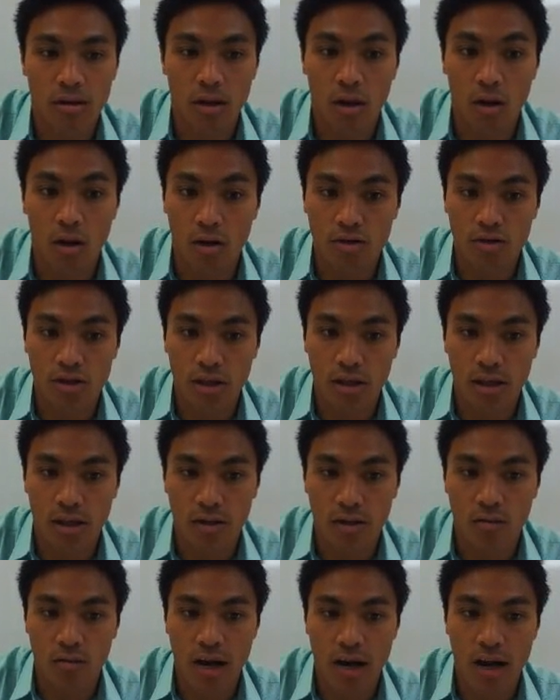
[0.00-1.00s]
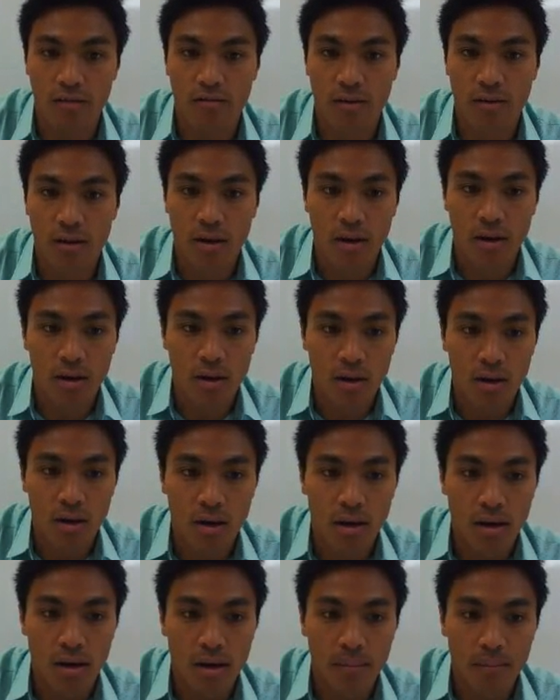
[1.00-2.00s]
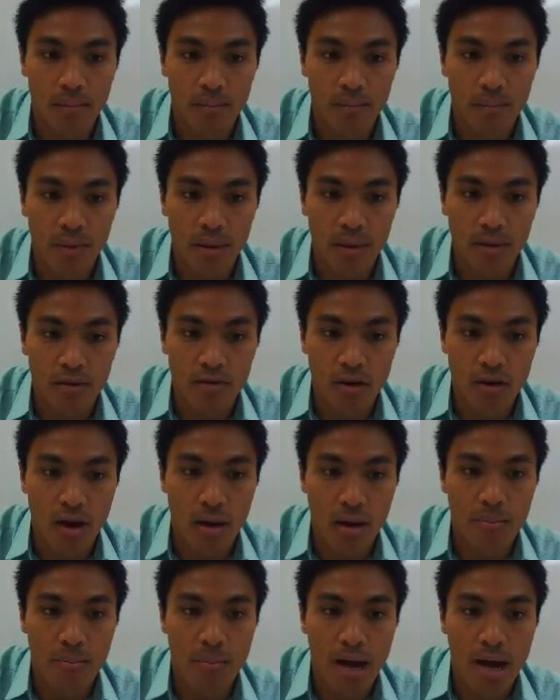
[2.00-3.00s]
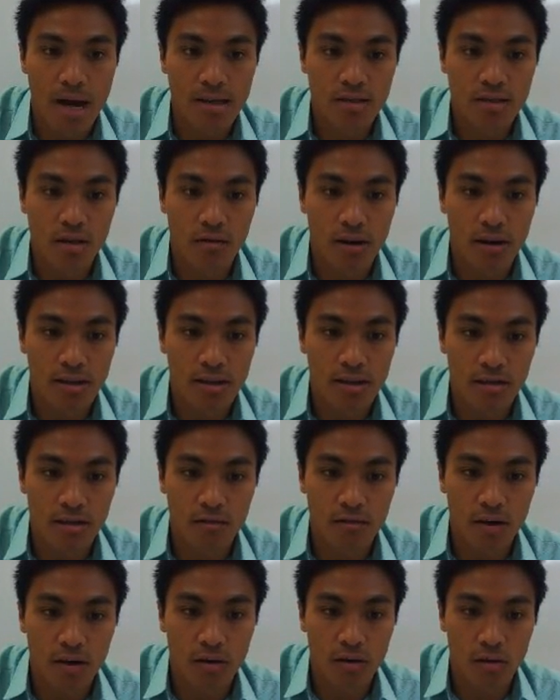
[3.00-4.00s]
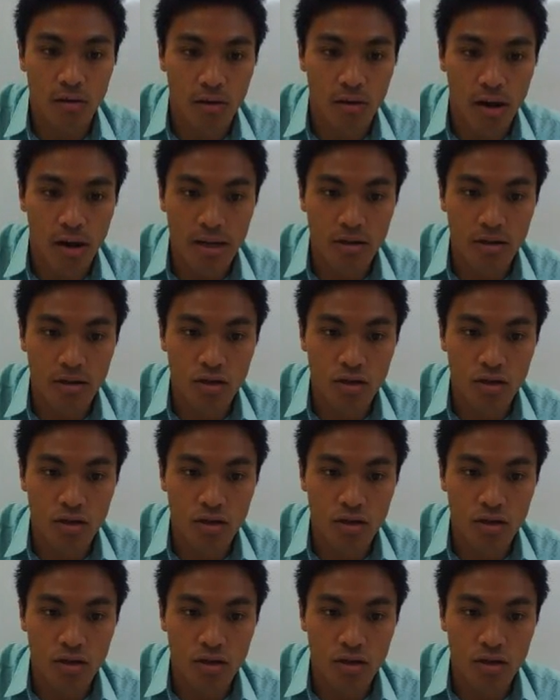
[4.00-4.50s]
Logically, have So our mass of our silver chloride